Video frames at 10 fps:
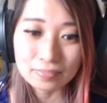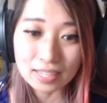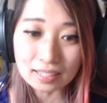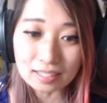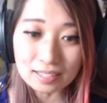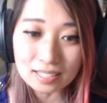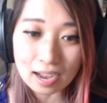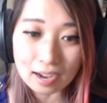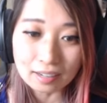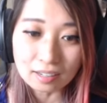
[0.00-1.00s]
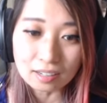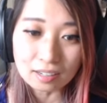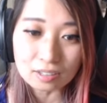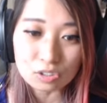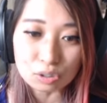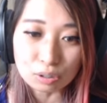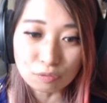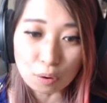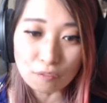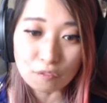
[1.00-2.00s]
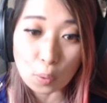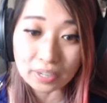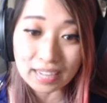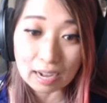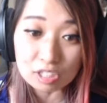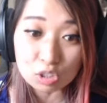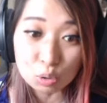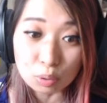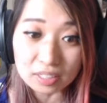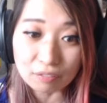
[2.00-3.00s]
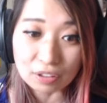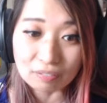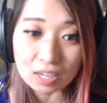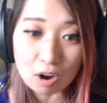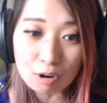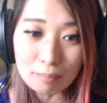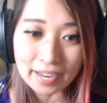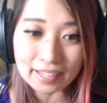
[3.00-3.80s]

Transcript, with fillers: Got the entire suit for 4,250. Oh my